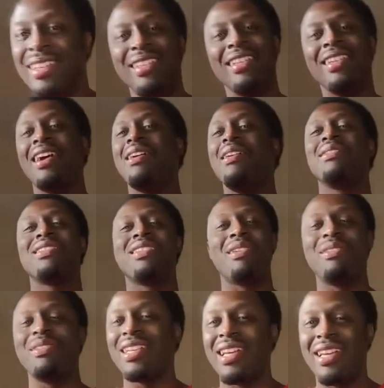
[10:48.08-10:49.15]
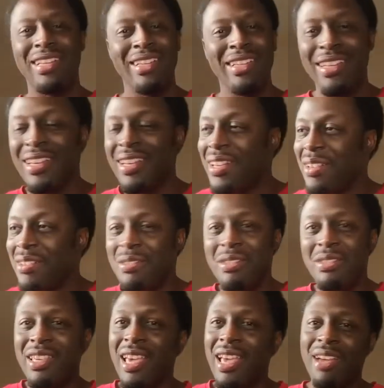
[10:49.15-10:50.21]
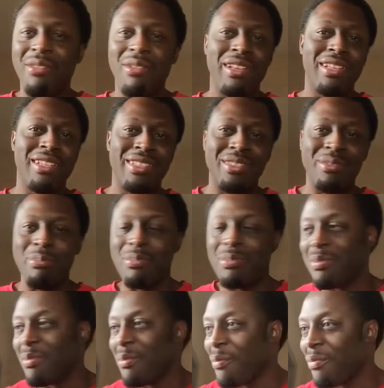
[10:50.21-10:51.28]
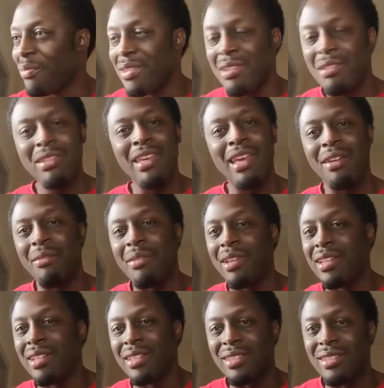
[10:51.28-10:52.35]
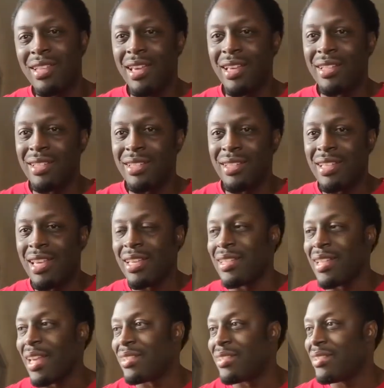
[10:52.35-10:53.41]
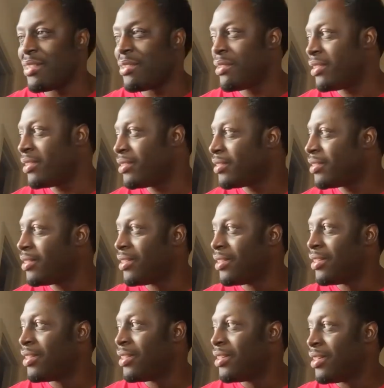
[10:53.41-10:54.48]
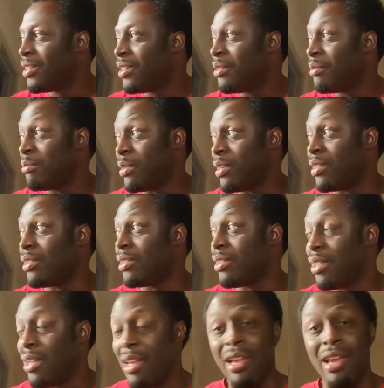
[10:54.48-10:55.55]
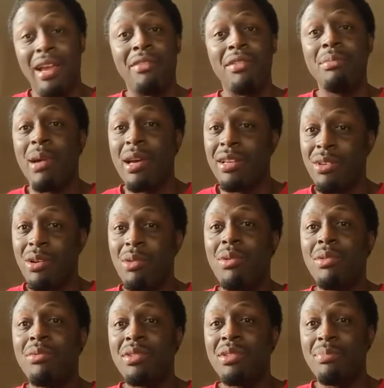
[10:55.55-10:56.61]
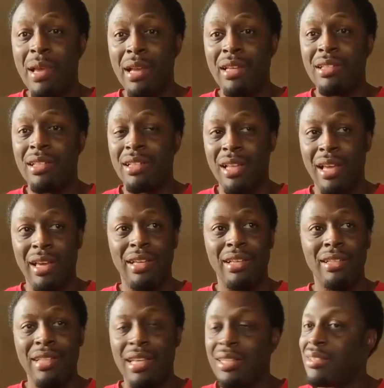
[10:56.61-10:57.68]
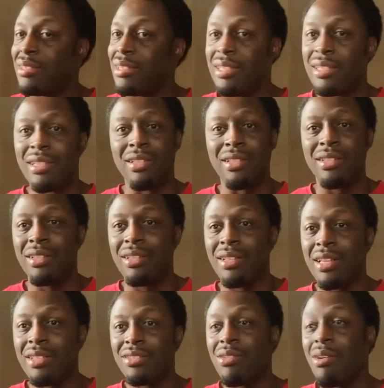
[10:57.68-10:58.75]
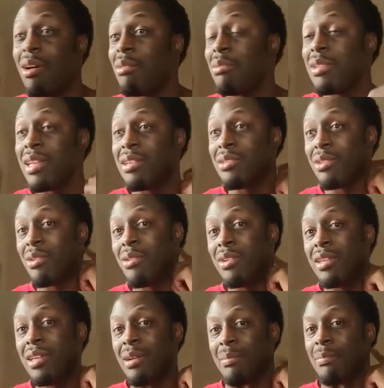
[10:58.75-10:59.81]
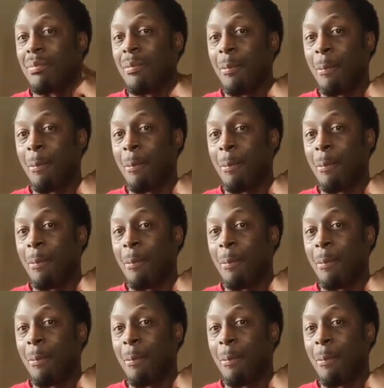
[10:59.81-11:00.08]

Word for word: You know, so like, you can't really, you can't really take take that serious. But everybody know what respect look like. They see it. They saw it when they was growing up.